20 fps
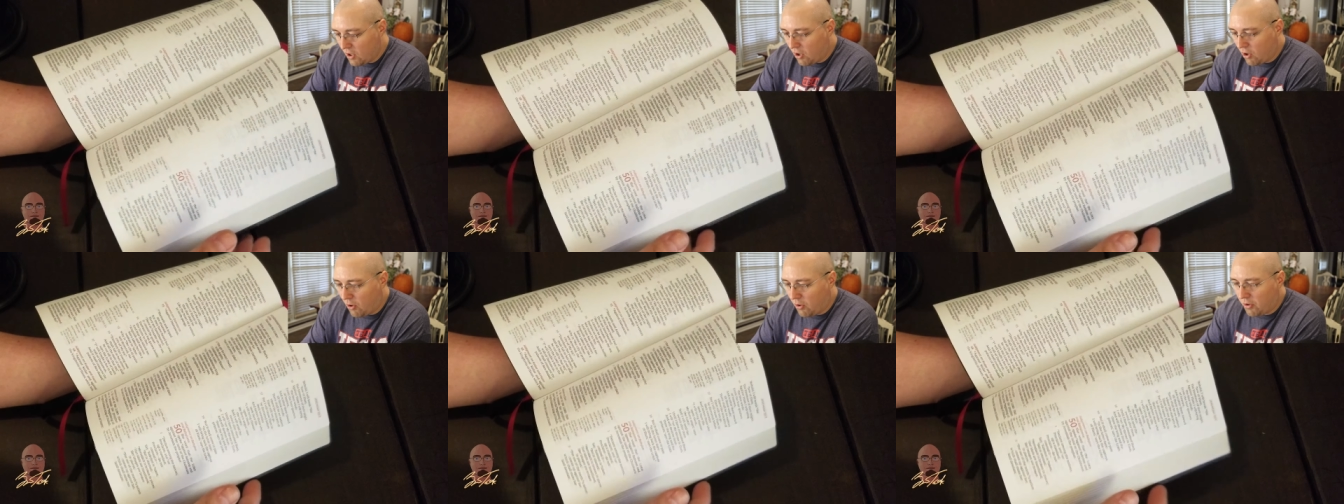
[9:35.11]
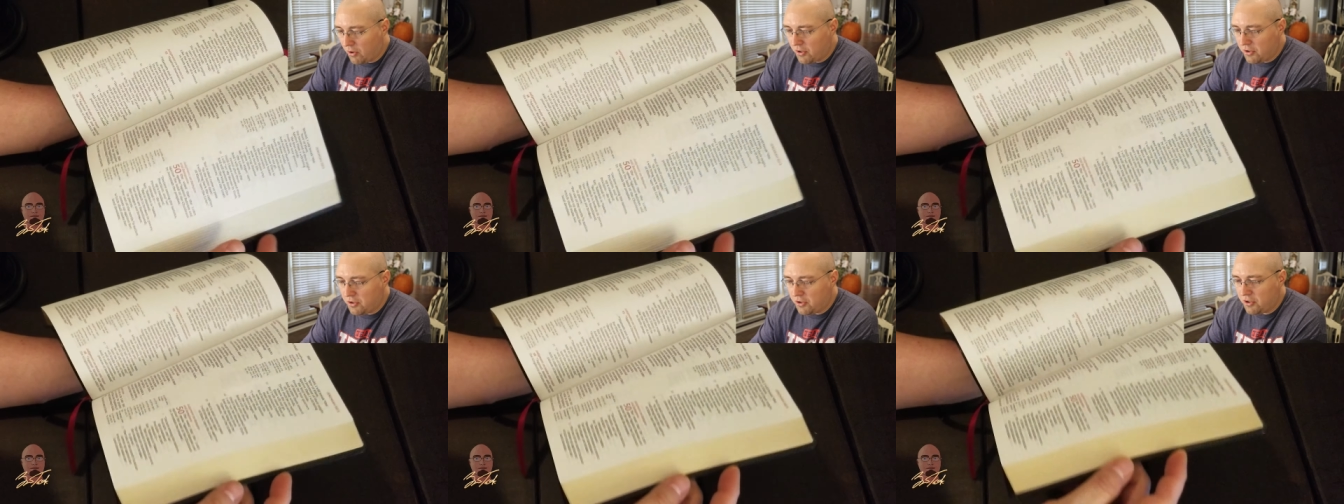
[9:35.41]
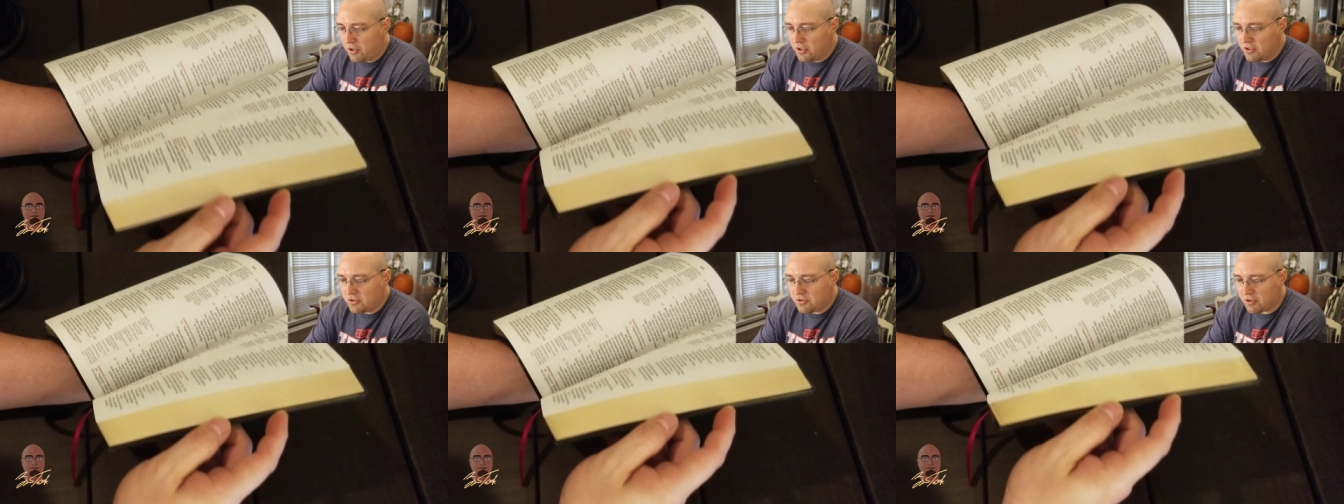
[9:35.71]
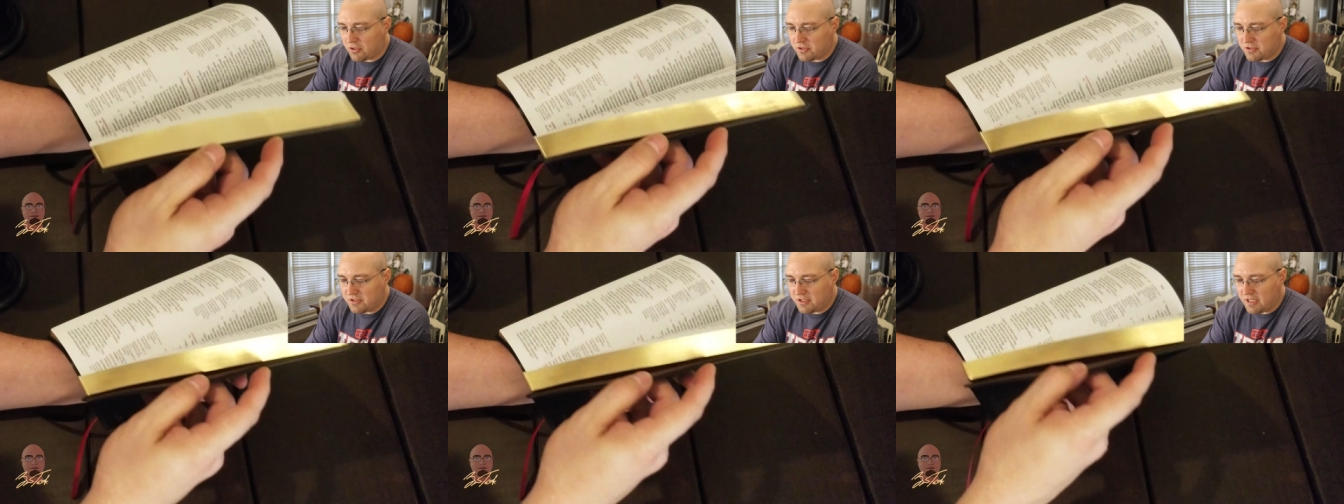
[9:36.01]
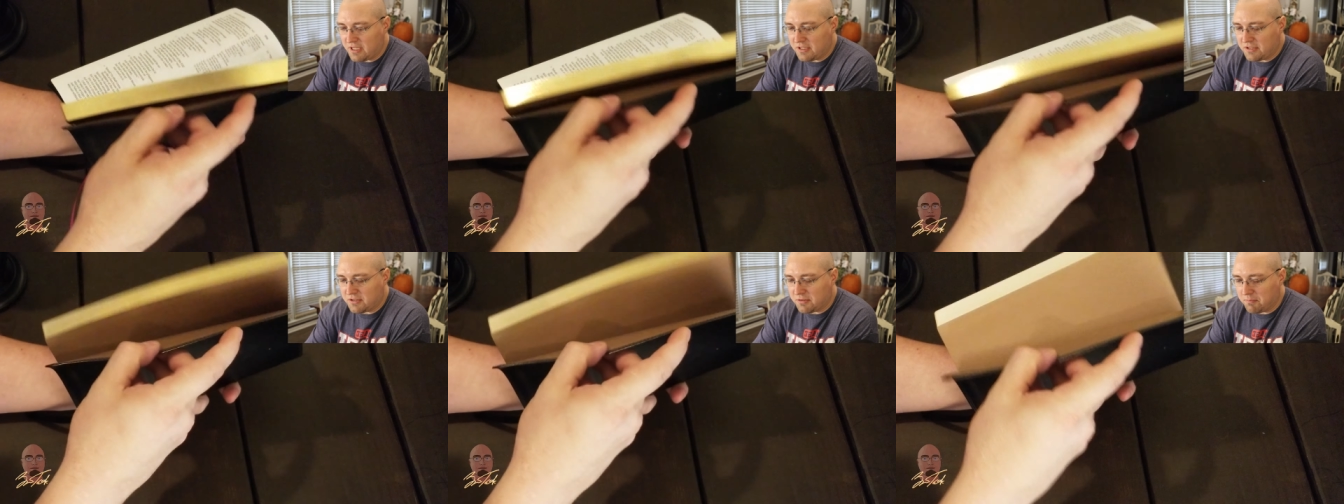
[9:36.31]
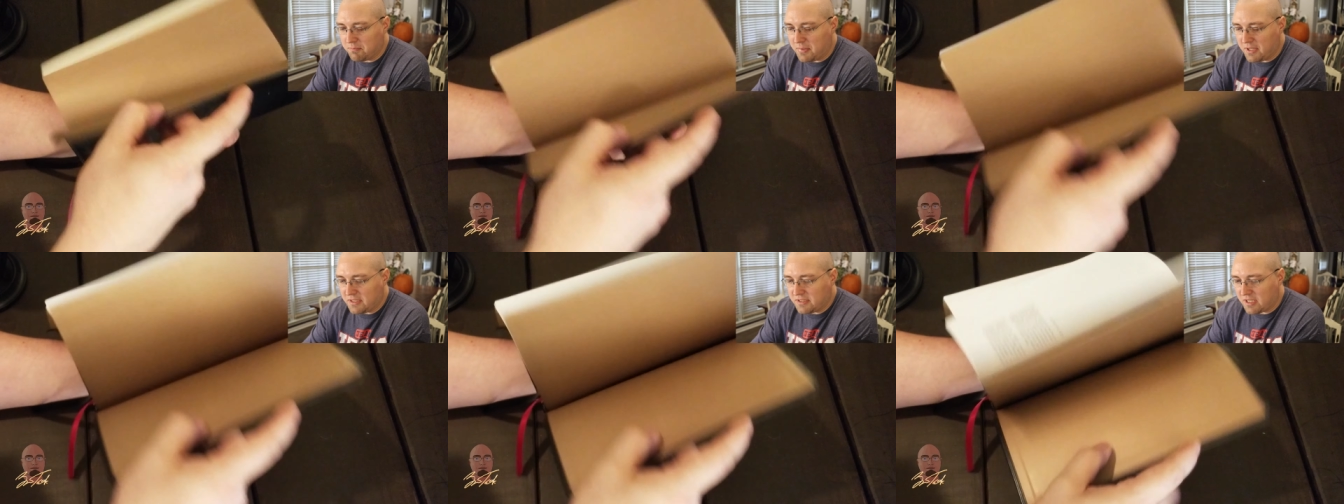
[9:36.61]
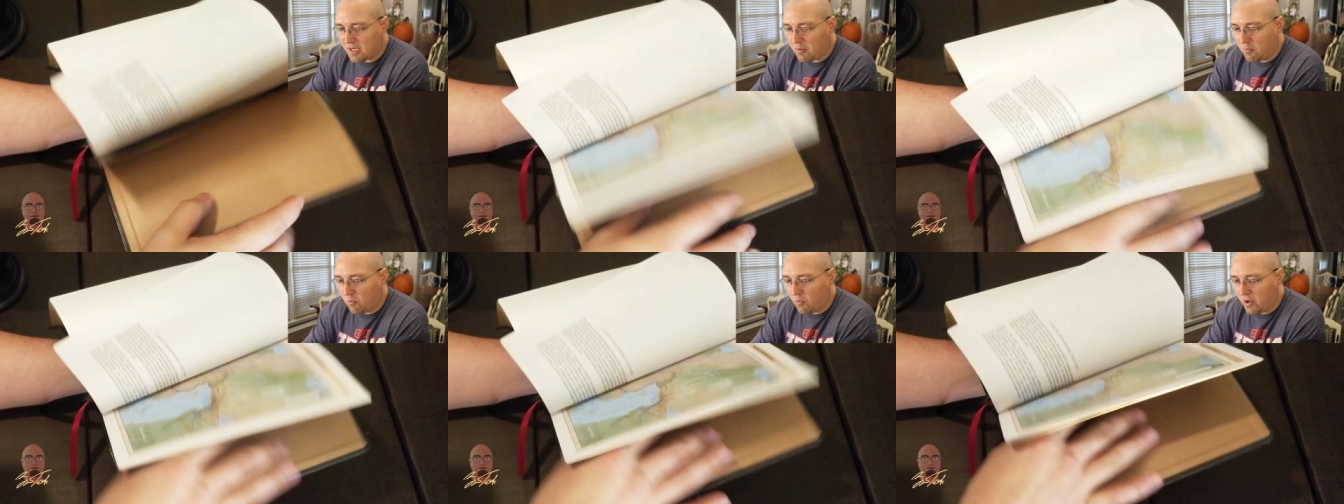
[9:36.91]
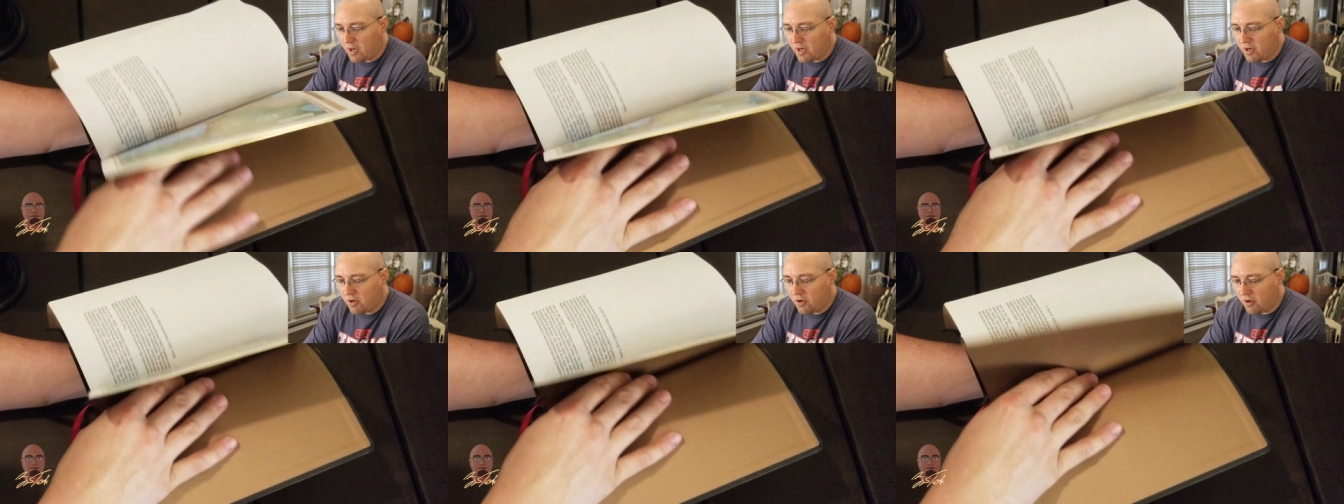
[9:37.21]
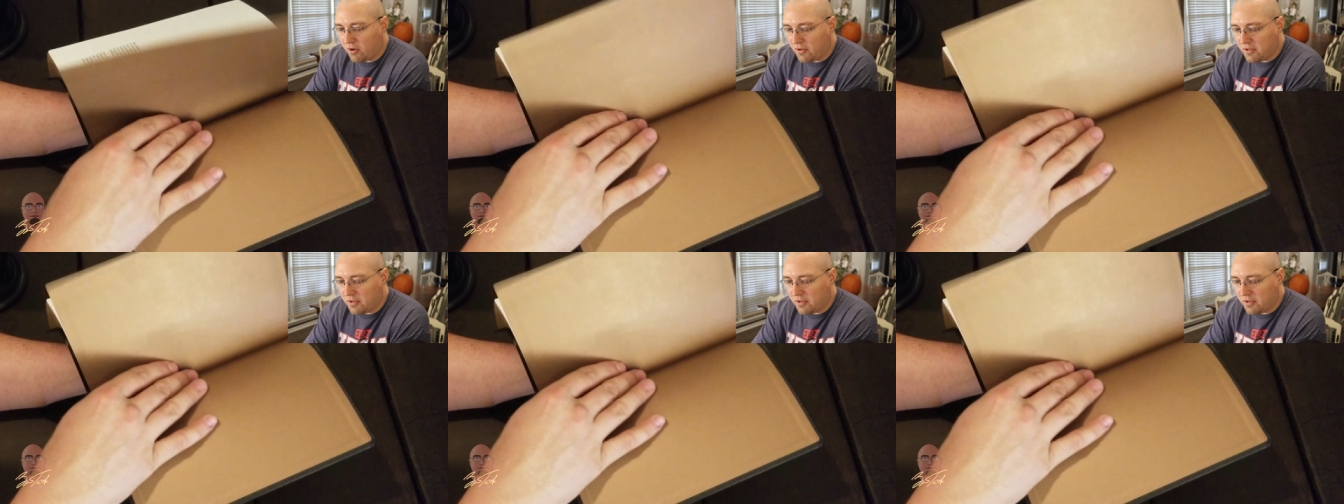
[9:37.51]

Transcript: or you could start seeing some big time wear